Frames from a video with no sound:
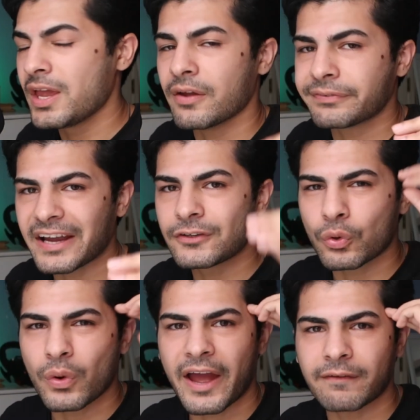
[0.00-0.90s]
If I
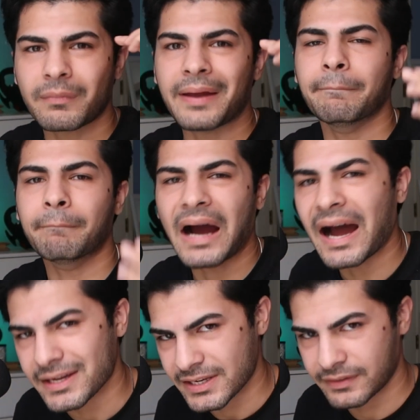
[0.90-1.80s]
don't have my
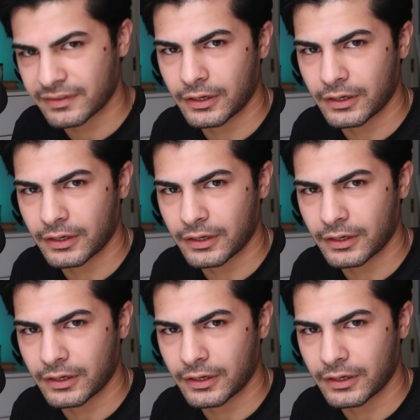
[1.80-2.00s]
mind